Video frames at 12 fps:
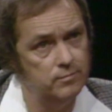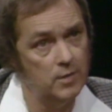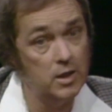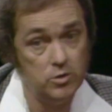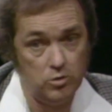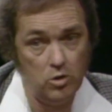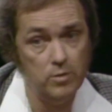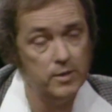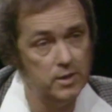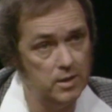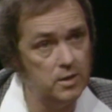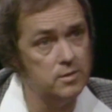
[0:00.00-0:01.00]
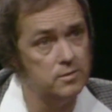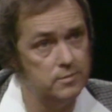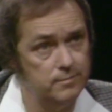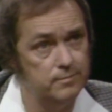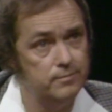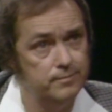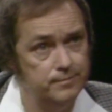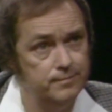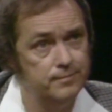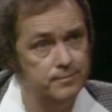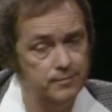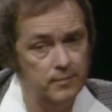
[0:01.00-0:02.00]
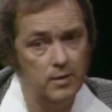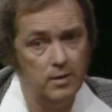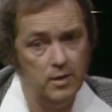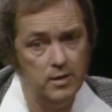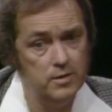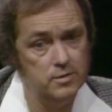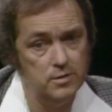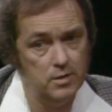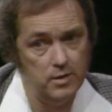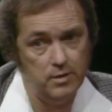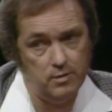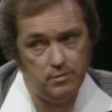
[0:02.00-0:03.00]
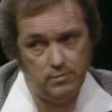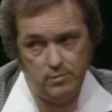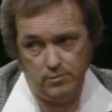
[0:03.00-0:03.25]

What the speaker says: He saw me, yes. Yeah. And he's a